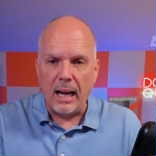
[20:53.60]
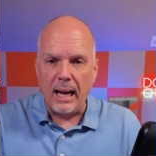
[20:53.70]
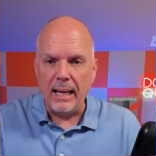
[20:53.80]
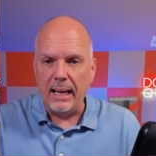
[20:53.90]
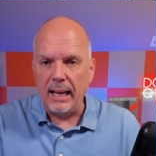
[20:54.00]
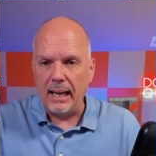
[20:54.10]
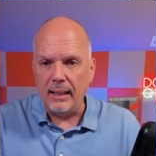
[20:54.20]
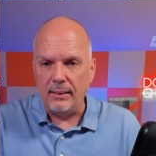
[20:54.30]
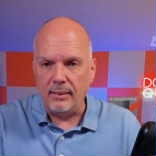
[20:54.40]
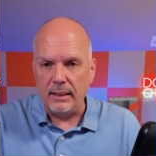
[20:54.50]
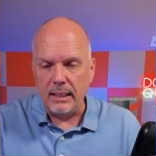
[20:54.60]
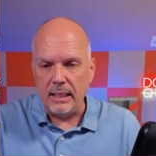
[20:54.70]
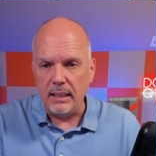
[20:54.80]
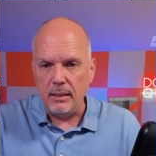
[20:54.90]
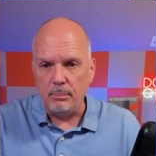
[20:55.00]
I had
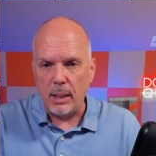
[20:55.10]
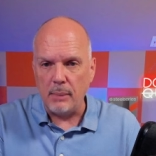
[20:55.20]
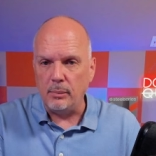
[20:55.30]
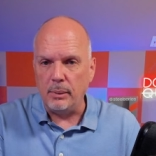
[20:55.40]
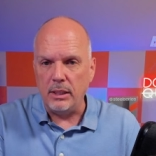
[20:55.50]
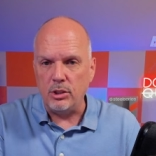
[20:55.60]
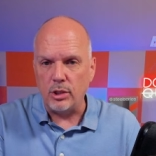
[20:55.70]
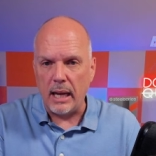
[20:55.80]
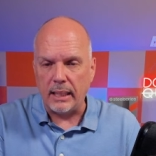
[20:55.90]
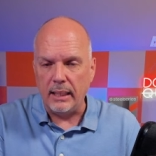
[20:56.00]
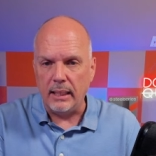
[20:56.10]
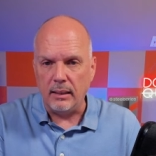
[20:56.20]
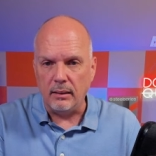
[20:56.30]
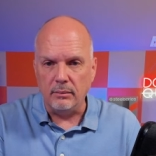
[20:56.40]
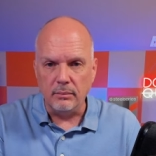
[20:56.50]
the Pebble Bee
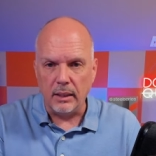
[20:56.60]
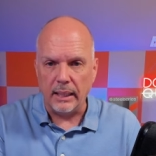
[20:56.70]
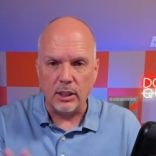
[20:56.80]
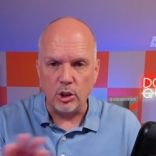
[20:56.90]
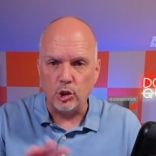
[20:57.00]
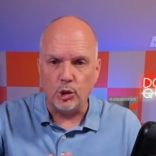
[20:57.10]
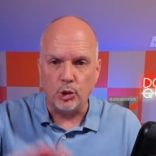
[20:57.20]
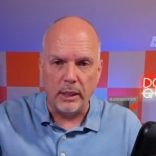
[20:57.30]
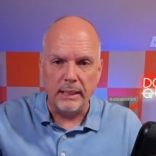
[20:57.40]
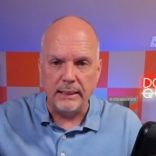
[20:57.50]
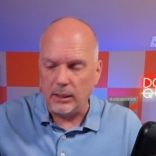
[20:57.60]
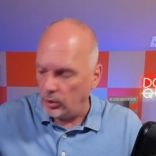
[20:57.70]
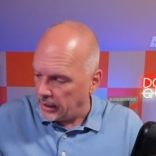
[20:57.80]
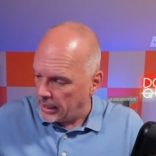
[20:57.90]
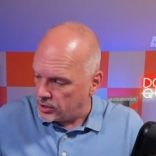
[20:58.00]
tracking like crazy
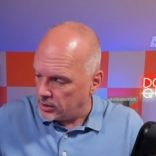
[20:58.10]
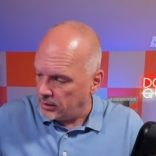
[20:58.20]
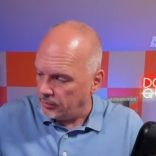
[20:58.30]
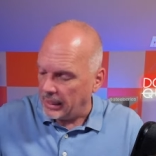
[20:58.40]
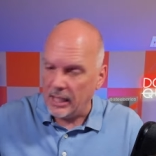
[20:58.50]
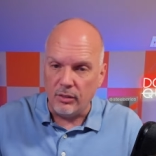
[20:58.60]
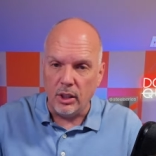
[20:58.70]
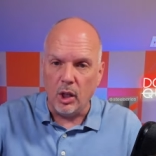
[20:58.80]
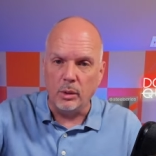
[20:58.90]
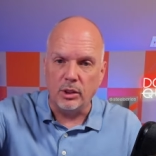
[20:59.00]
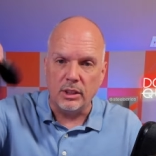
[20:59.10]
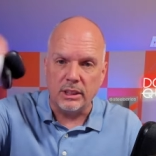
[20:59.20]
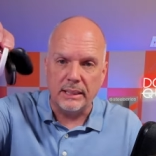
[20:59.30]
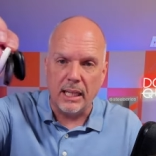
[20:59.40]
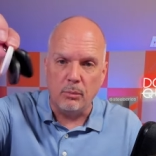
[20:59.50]
location, even though it was on
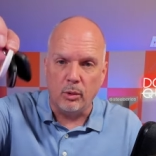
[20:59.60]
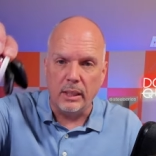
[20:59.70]
the same